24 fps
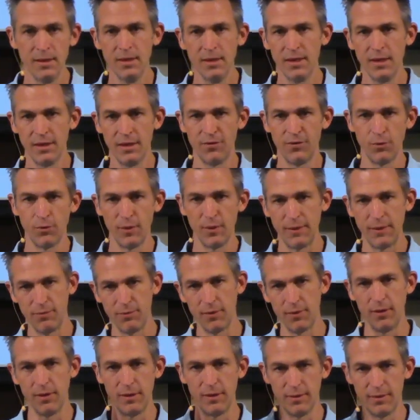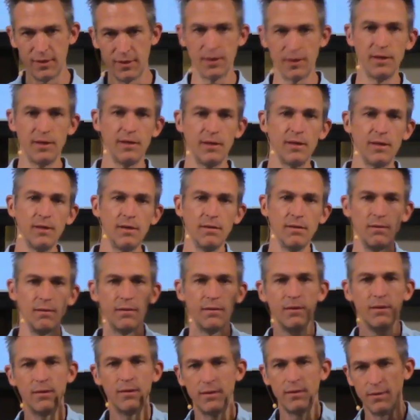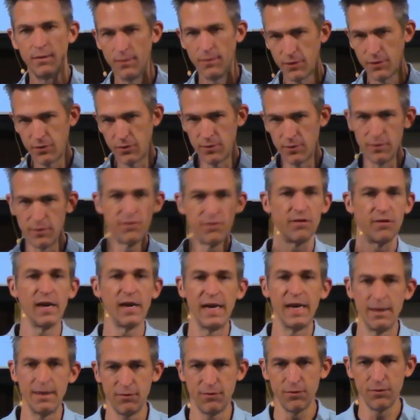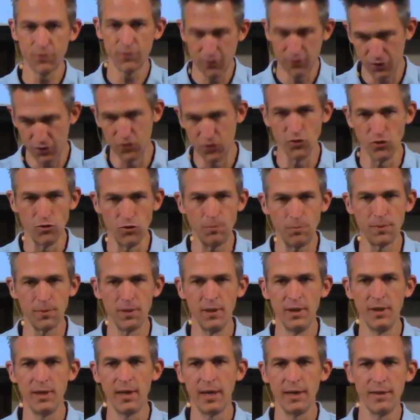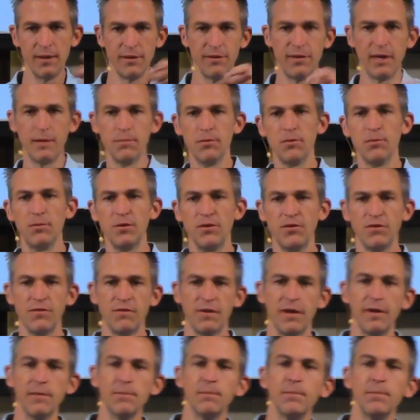So we have the, the king, the, the slaves, that's just a group, and then Deborah, what did you say?